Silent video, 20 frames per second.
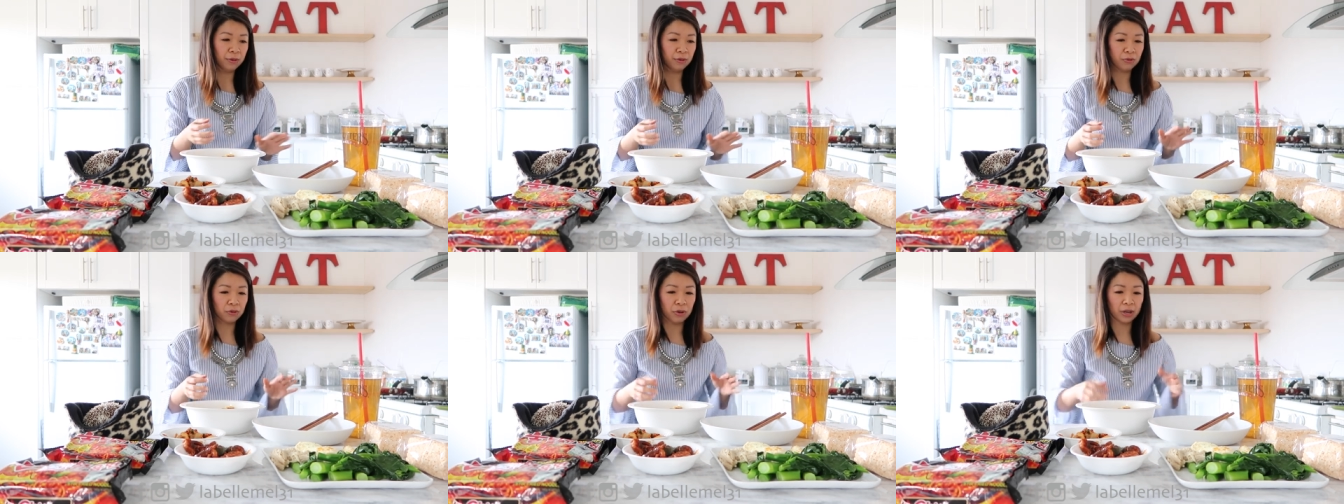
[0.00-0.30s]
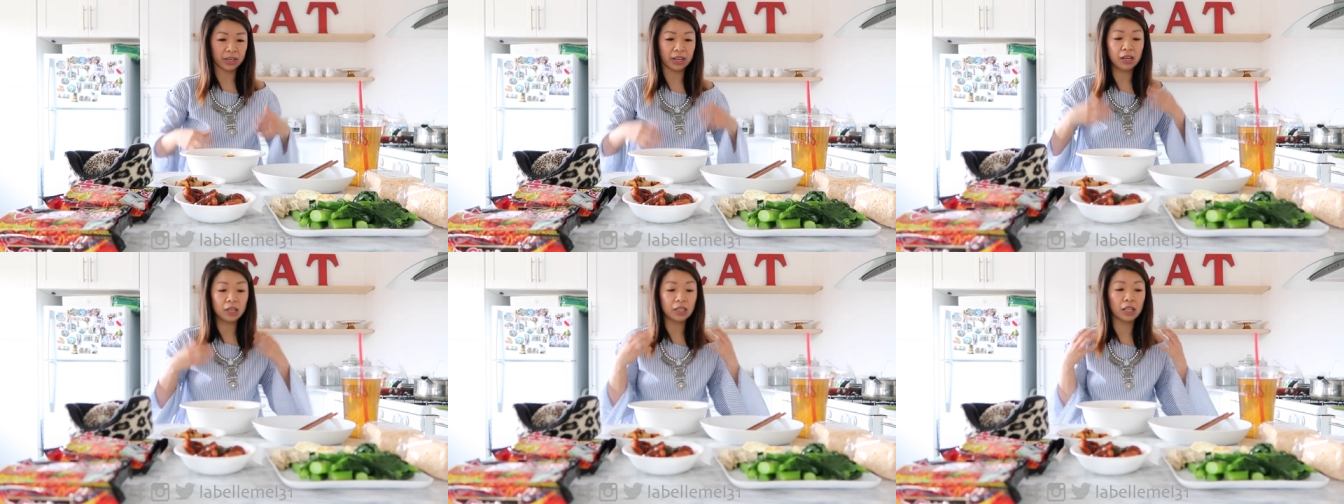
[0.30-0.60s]
before
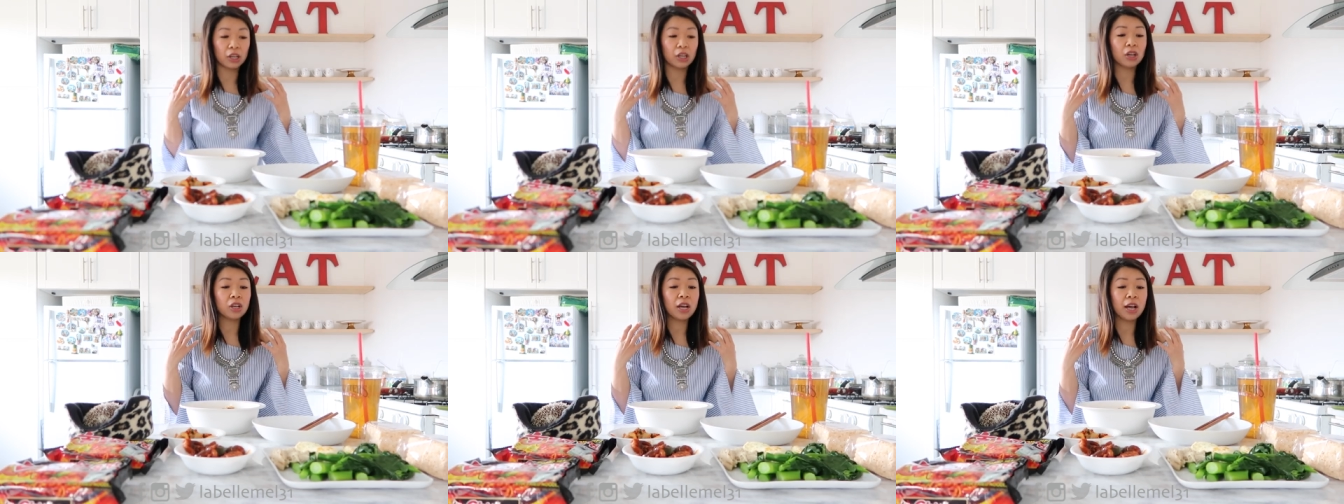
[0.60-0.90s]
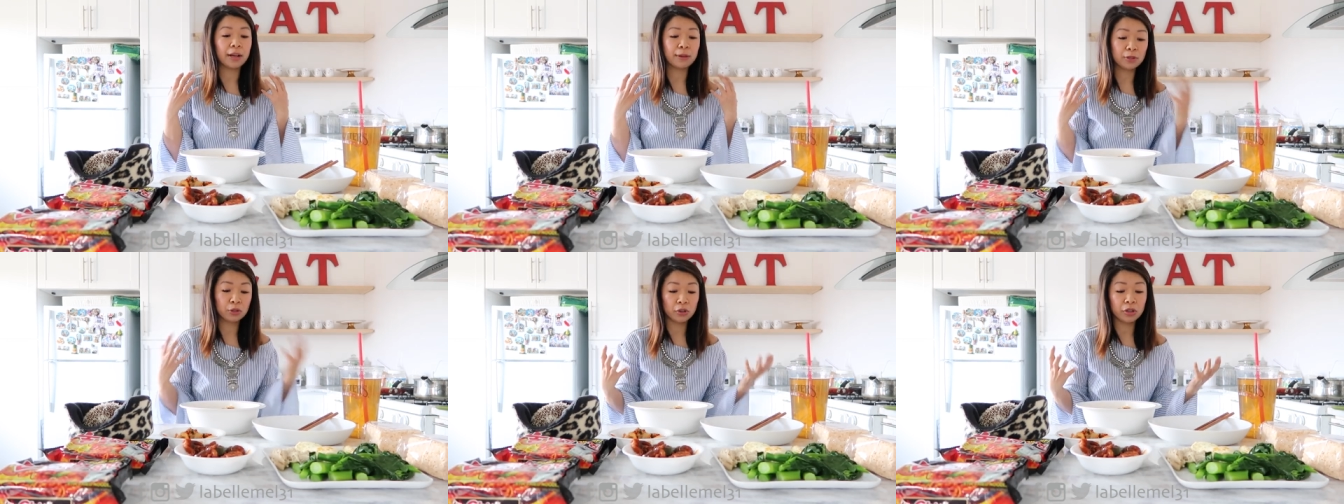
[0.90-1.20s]
I get like
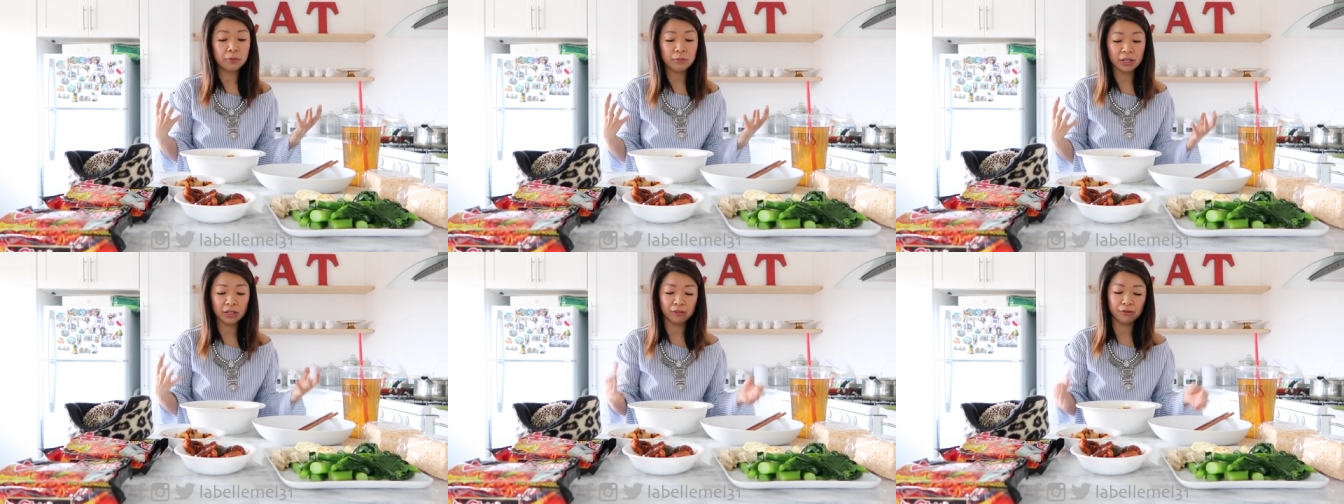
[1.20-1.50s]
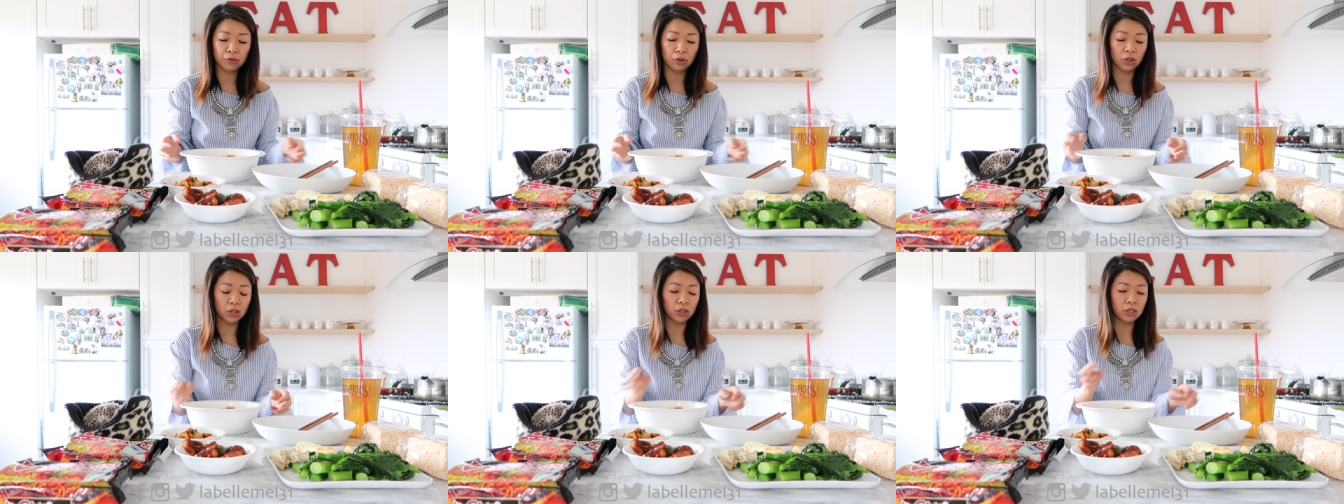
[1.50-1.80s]
extremely
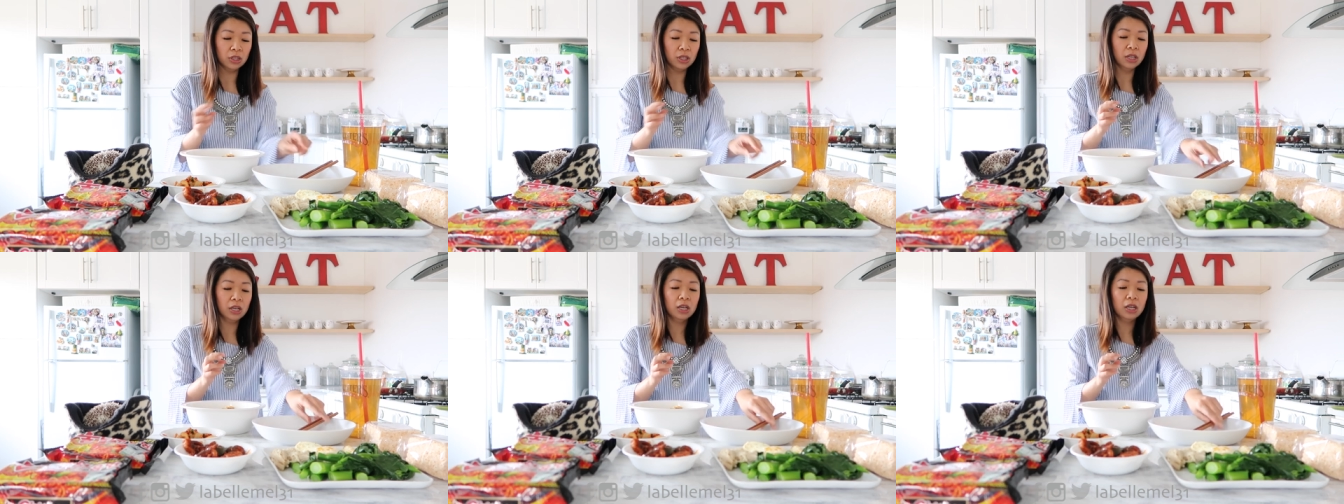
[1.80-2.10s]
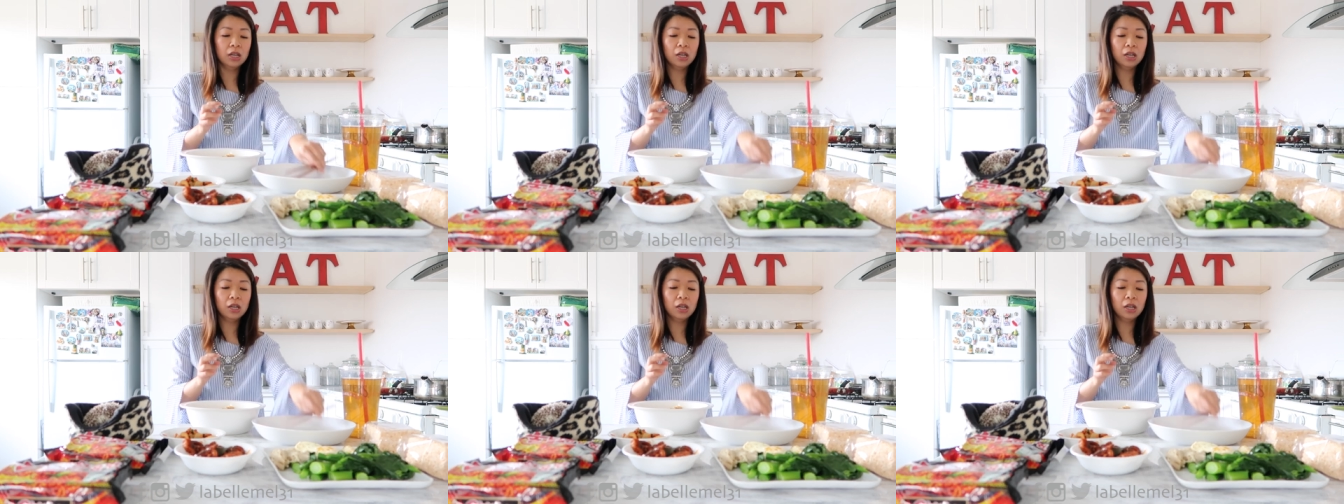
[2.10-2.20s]
full.